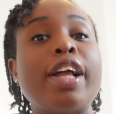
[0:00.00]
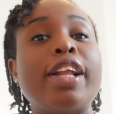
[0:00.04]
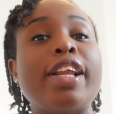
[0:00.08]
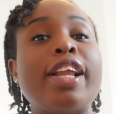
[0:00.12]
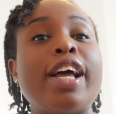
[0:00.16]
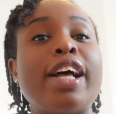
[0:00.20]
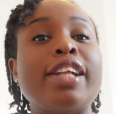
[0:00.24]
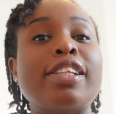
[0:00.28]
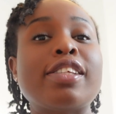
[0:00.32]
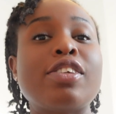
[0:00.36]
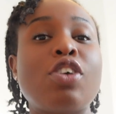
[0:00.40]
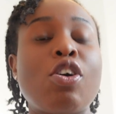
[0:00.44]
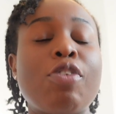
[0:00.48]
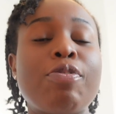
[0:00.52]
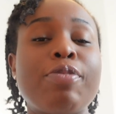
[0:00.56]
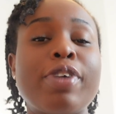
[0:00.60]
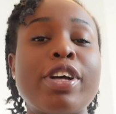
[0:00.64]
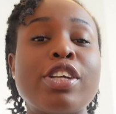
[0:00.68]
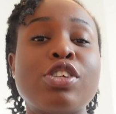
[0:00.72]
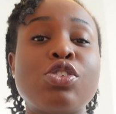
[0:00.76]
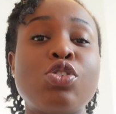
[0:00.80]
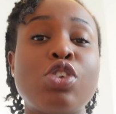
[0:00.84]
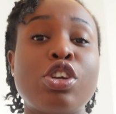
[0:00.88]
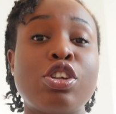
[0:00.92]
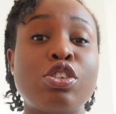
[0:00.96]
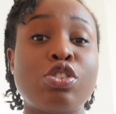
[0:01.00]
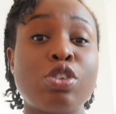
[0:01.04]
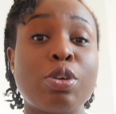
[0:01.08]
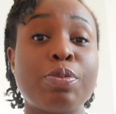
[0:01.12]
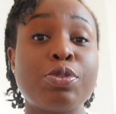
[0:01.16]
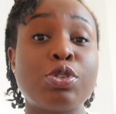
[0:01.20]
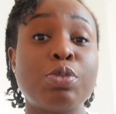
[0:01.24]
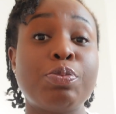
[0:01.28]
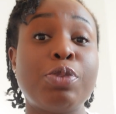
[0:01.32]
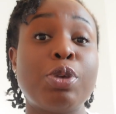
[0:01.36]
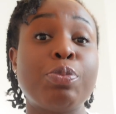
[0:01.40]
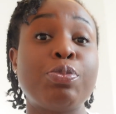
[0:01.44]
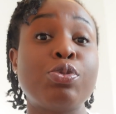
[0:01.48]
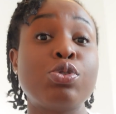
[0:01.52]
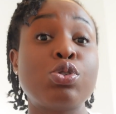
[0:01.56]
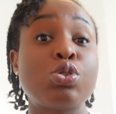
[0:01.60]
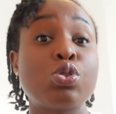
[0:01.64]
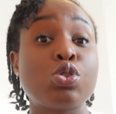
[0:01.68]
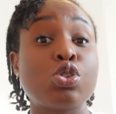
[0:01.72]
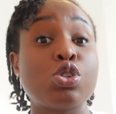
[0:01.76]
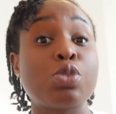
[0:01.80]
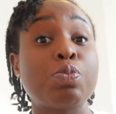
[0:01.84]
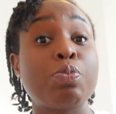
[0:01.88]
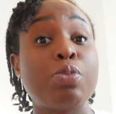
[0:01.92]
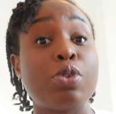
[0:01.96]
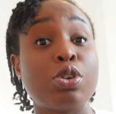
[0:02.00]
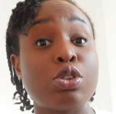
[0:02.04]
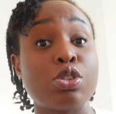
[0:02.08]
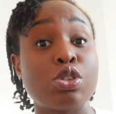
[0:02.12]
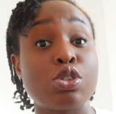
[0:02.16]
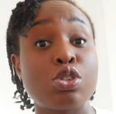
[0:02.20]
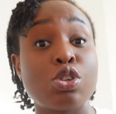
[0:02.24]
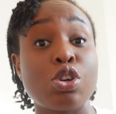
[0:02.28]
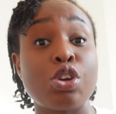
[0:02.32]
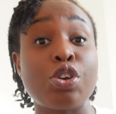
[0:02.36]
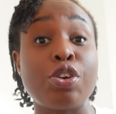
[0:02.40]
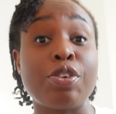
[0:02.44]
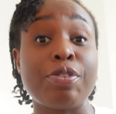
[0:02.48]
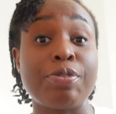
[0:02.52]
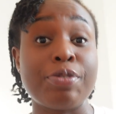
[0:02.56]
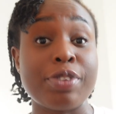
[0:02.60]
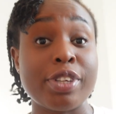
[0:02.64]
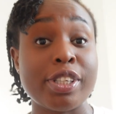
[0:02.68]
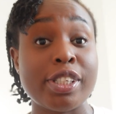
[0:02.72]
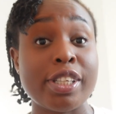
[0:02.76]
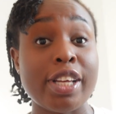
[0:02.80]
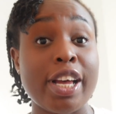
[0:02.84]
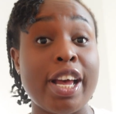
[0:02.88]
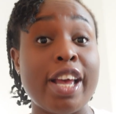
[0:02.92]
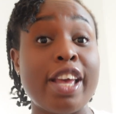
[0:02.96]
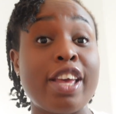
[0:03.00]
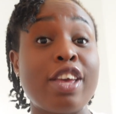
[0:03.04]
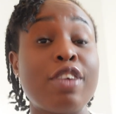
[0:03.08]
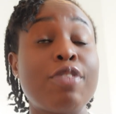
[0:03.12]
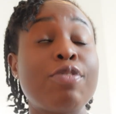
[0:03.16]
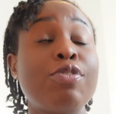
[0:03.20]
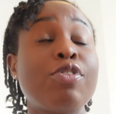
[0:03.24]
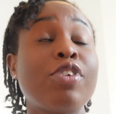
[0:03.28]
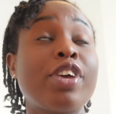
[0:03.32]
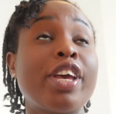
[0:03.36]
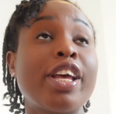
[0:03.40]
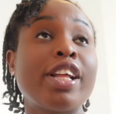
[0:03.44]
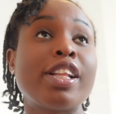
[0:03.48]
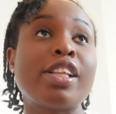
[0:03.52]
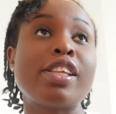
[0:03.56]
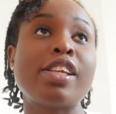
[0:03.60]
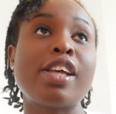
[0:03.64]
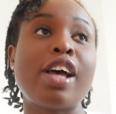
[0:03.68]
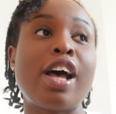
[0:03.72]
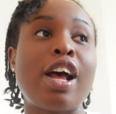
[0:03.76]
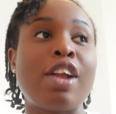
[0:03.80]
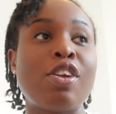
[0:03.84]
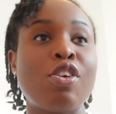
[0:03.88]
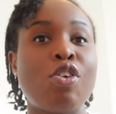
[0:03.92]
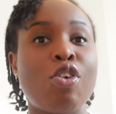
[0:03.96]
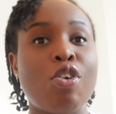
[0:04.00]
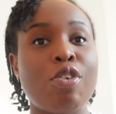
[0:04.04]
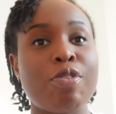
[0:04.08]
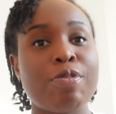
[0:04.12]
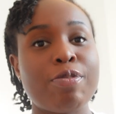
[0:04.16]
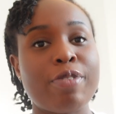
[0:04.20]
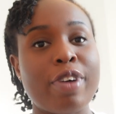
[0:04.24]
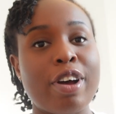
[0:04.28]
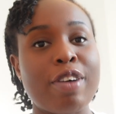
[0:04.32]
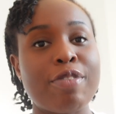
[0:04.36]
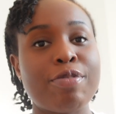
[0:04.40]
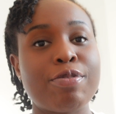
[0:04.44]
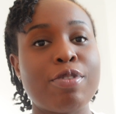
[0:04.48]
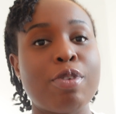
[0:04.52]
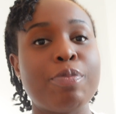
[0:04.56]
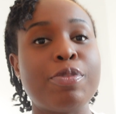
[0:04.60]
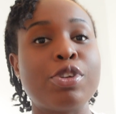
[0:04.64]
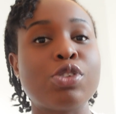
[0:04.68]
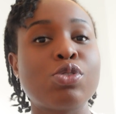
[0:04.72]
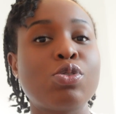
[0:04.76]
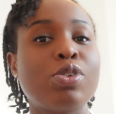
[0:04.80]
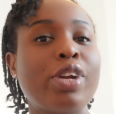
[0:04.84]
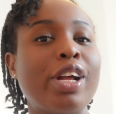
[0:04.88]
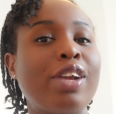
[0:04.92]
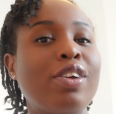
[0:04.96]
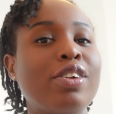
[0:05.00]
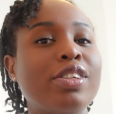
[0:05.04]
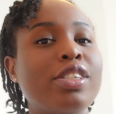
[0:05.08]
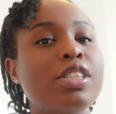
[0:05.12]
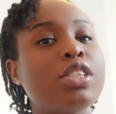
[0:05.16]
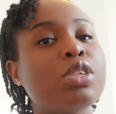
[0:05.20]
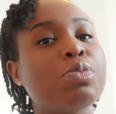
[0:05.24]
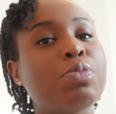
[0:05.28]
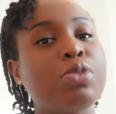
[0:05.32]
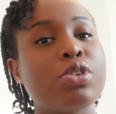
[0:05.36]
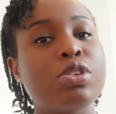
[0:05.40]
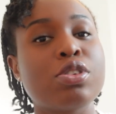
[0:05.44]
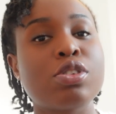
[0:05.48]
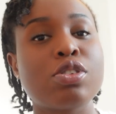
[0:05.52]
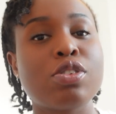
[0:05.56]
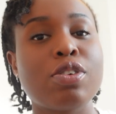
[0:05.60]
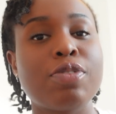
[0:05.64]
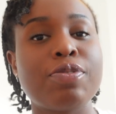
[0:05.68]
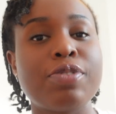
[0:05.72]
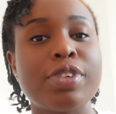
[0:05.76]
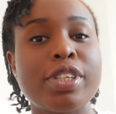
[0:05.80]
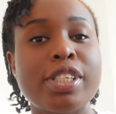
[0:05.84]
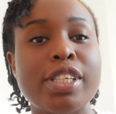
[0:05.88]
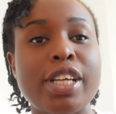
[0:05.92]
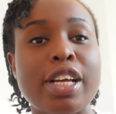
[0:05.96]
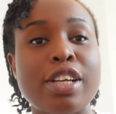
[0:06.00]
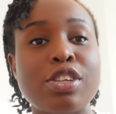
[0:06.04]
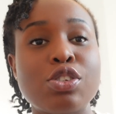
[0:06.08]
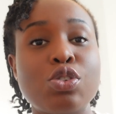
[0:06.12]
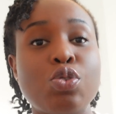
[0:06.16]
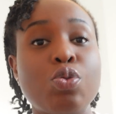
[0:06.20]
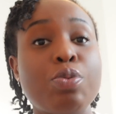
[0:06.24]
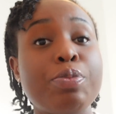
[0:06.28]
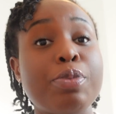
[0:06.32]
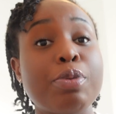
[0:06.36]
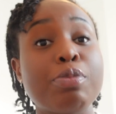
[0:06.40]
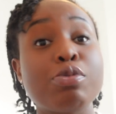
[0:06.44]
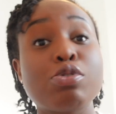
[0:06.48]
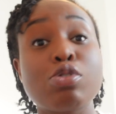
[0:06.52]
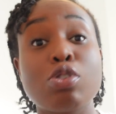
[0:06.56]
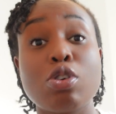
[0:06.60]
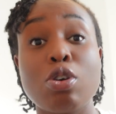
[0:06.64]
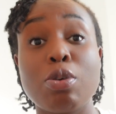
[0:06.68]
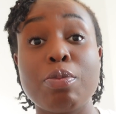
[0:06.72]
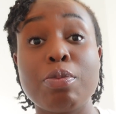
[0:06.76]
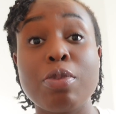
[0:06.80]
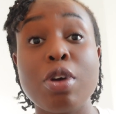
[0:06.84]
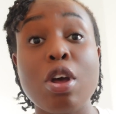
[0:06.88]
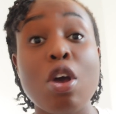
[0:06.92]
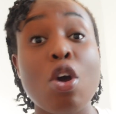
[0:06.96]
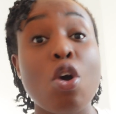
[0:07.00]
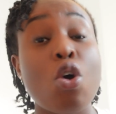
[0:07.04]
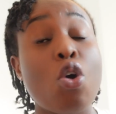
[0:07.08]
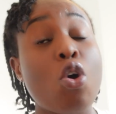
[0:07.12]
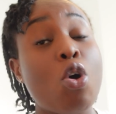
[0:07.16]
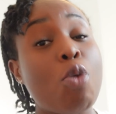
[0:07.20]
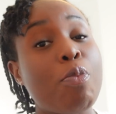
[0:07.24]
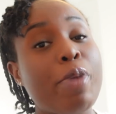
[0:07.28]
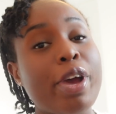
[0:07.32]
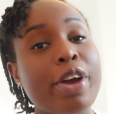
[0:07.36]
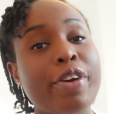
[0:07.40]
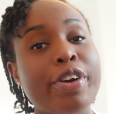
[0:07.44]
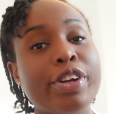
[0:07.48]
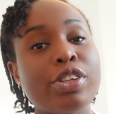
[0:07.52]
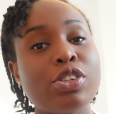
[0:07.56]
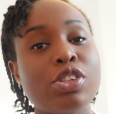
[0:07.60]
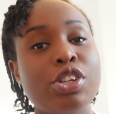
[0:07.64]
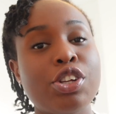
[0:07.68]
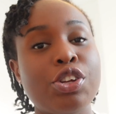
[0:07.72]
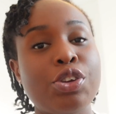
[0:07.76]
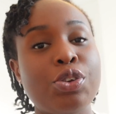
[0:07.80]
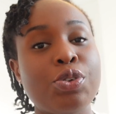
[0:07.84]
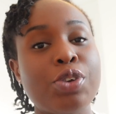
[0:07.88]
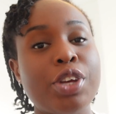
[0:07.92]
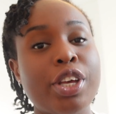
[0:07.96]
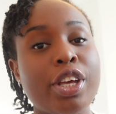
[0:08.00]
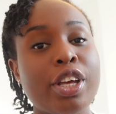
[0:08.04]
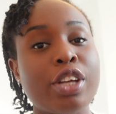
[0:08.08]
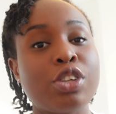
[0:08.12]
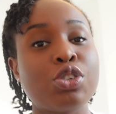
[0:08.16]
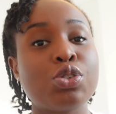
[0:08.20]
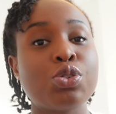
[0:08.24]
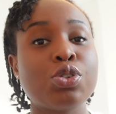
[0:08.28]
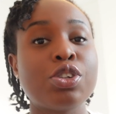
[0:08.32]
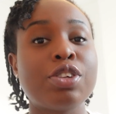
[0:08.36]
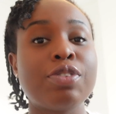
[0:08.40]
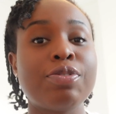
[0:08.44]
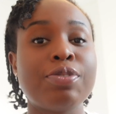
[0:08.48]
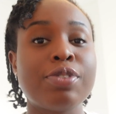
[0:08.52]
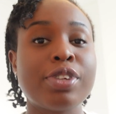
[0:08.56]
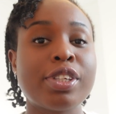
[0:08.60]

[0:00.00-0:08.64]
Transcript: that offers you a job should be able to sponsor your visa. If you get an offer from a school that doesn't sponsor visas, you won't be able to come or migrate to the UK through the